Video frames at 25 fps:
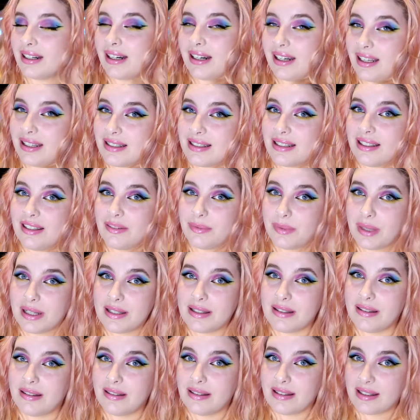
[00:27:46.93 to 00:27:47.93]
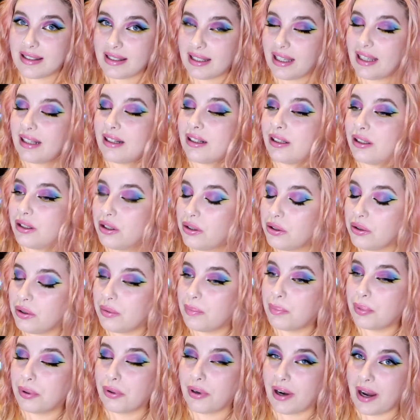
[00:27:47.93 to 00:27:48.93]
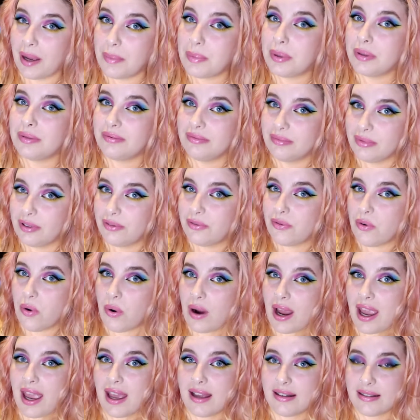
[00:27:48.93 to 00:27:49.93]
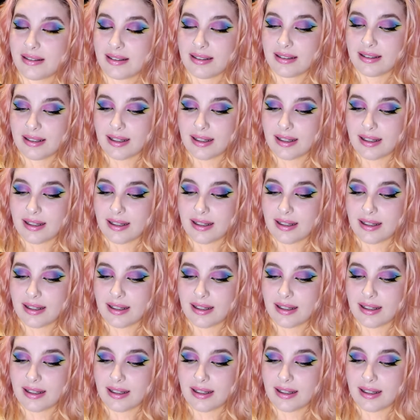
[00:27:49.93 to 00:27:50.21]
I need to give my skin a good prep beforehand.